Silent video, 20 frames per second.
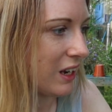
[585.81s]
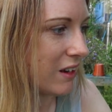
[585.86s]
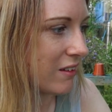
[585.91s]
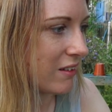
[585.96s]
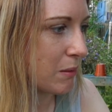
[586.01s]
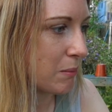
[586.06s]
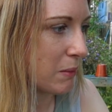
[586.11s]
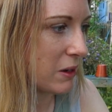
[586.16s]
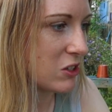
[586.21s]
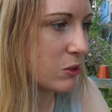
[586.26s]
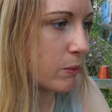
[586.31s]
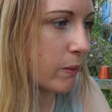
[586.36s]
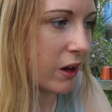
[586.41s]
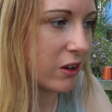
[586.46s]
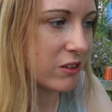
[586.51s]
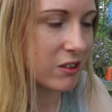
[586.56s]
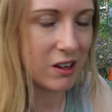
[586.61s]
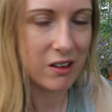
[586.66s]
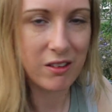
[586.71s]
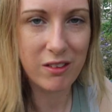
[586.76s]
is that my
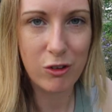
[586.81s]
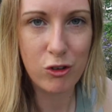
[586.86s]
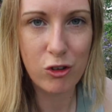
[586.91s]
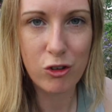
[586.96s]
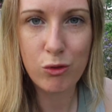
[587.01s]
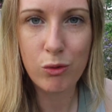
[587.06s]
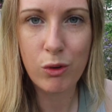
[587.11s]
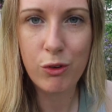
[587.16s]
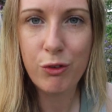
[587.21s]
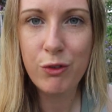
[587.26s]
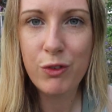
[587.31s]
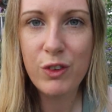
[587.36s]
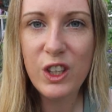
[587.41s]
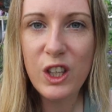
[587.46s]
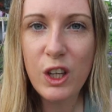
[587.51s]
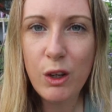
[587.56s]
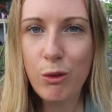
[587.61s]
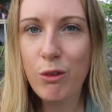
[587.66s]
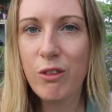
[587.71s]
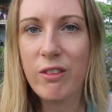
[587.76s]
tomatoes are just
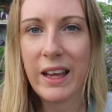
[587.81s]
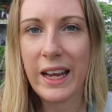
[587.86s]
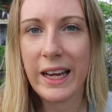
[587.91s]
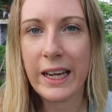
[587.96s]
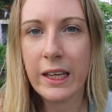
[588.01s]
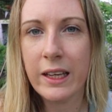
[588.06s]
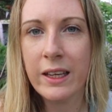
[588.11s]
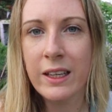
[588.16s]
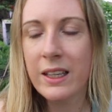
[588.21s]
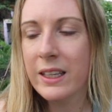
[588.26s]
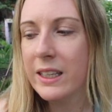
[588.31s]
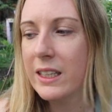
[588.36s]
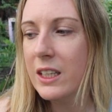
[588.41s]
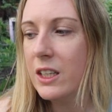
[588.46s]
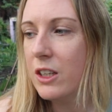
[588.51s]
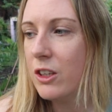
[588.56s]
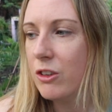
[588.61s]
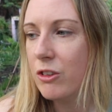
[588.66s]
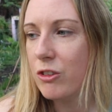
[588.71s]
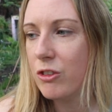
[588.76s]
refusing
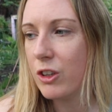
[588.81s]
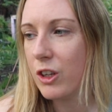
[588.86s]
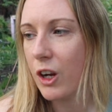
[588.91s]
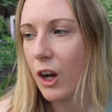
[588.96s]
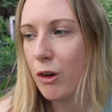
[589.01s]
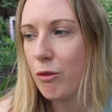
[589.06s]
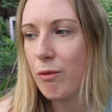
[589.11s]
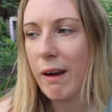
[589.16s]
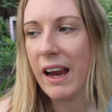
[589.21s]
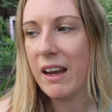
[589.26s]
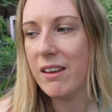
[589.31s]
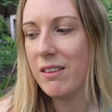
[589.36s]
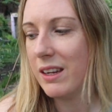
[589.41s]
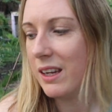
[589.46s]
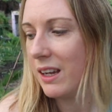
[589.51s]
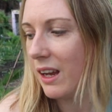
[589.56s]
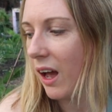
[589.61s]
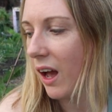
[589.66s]
to go red.